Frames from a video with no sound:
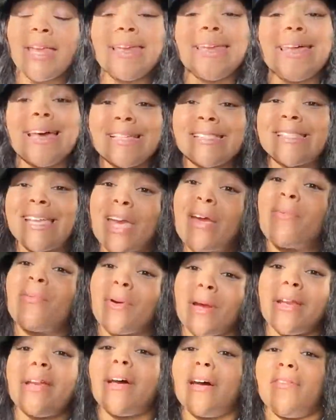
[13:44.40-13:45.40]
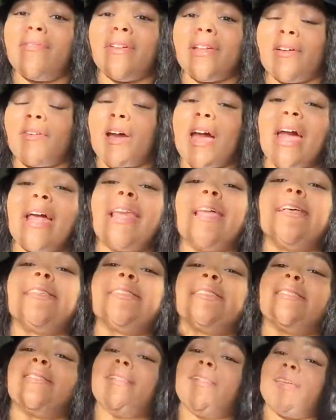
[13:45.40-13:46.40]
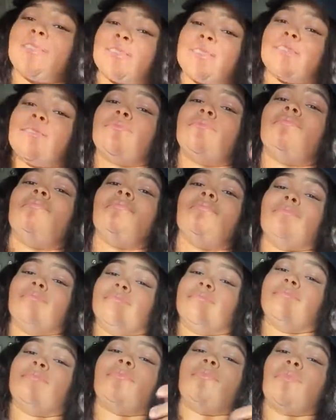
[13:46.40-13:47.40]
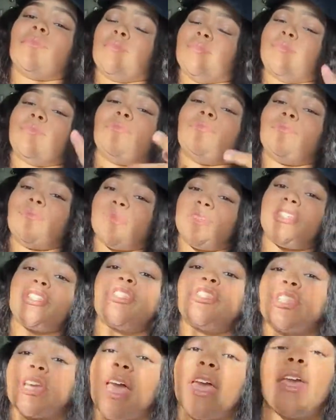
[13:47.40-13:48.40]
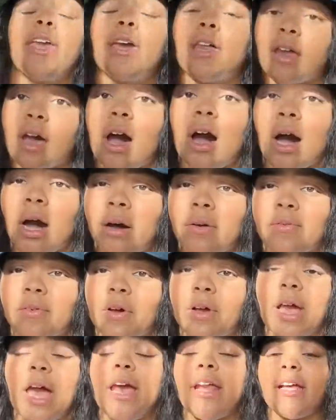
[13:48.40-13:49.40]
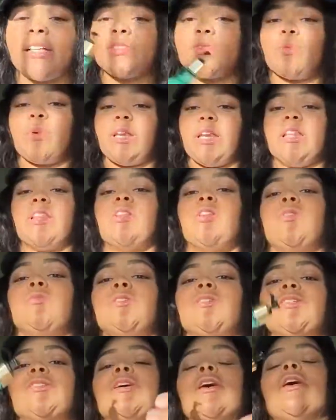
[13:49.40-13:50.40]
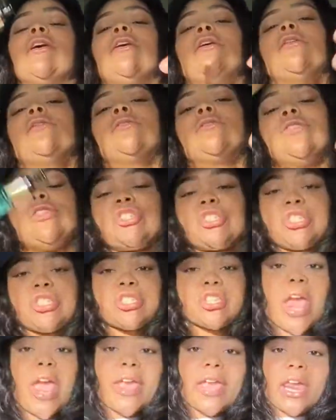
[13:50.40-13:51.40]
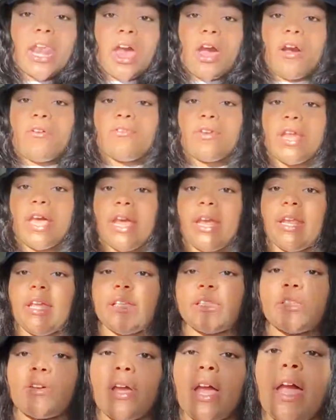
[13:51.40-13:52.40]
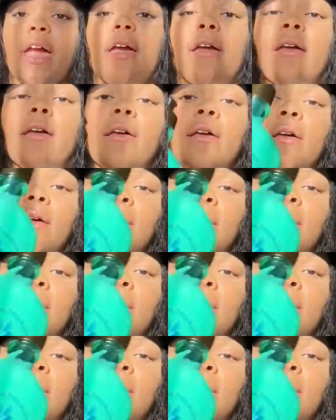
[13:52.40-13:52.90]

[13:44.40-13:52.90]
Let's get rid of it, okay? Let's let's shake it off, okay? That's what we need to do. Just shake it off, ladies, okay?